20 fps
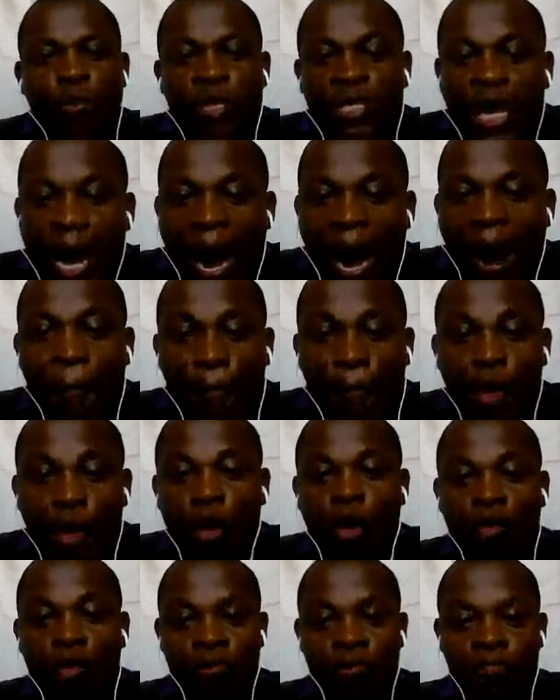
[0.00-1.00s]
which are
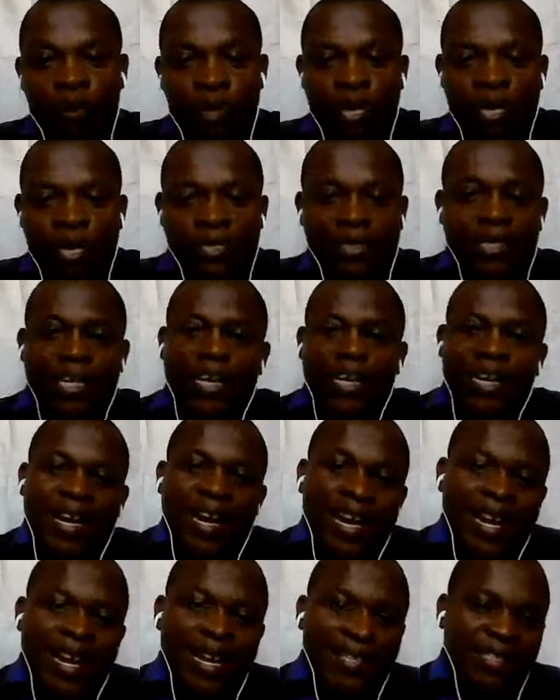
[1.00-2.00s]
more complex
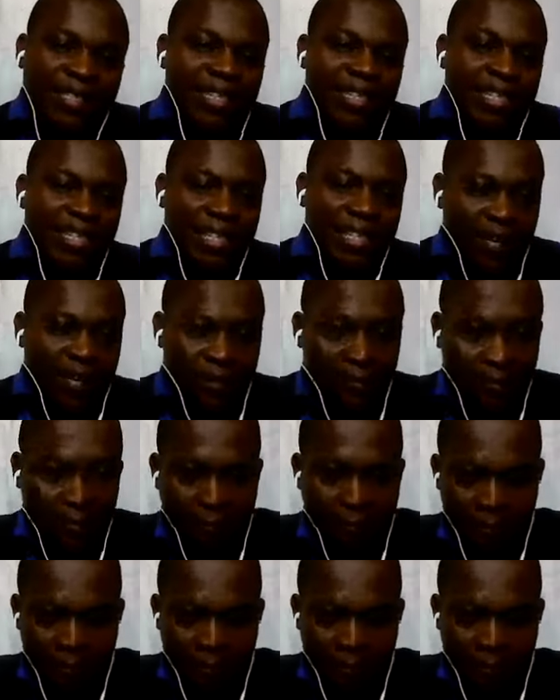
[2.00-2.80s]
and less linear.